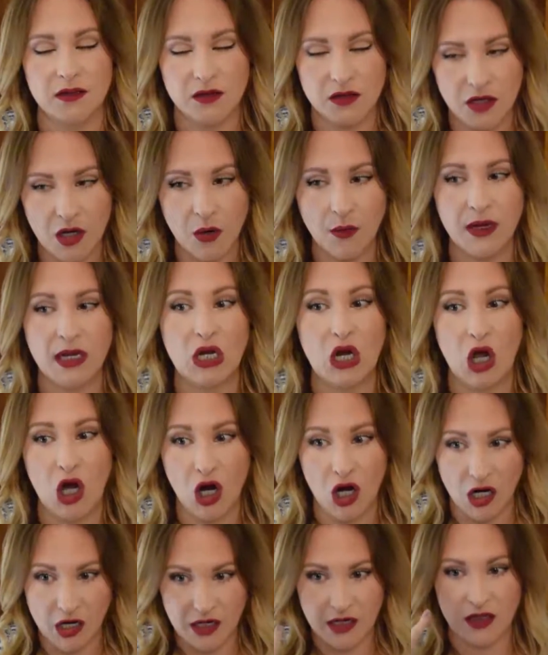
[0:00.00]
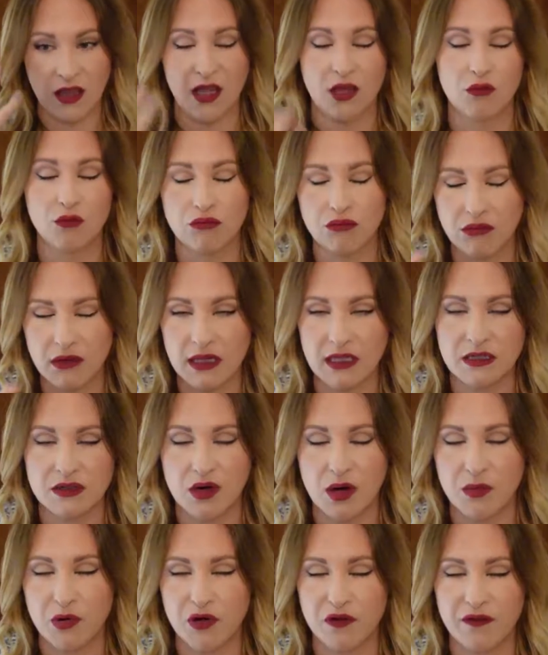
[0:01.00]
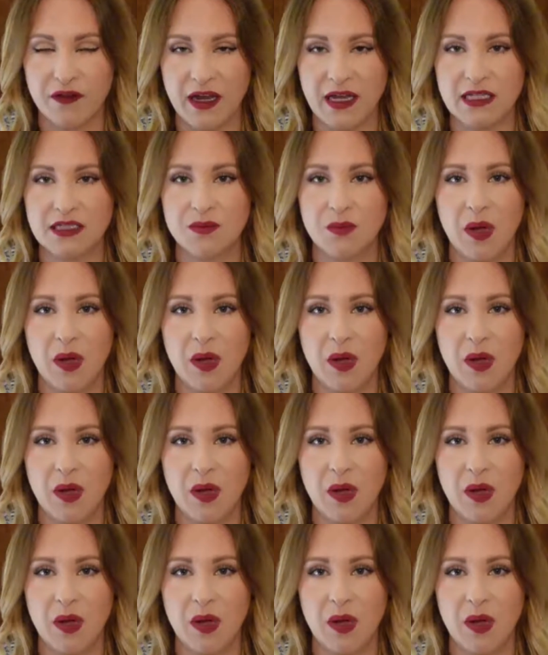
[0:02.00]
go in hard and like really scrub your face,